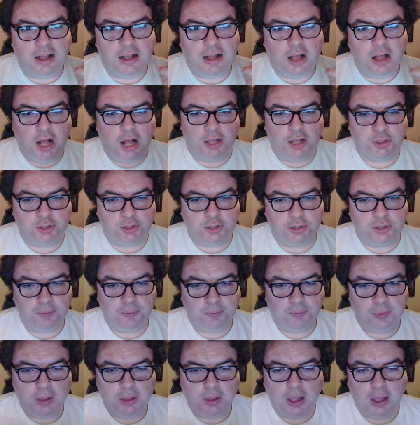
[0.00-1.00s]
author
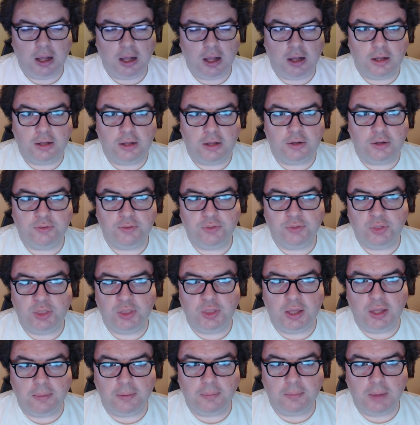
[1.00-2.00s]
of
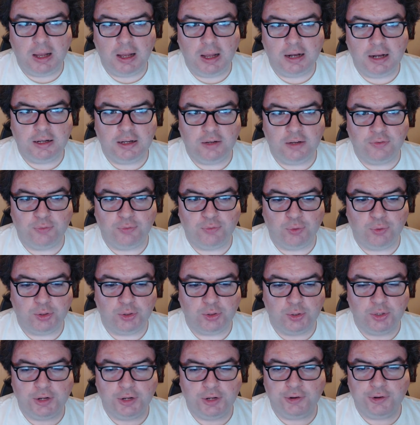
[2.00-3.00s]
the manga for
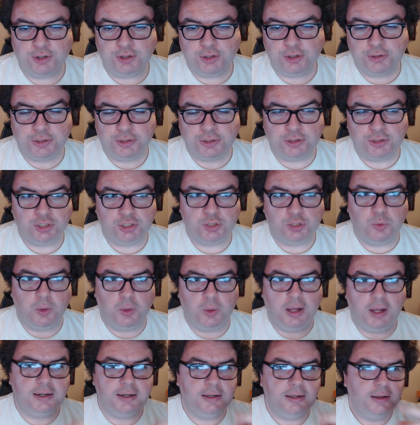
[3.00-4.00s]
Third Aerial Girl
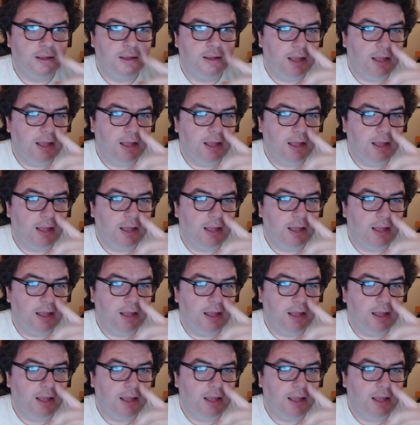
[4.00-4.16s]
Squad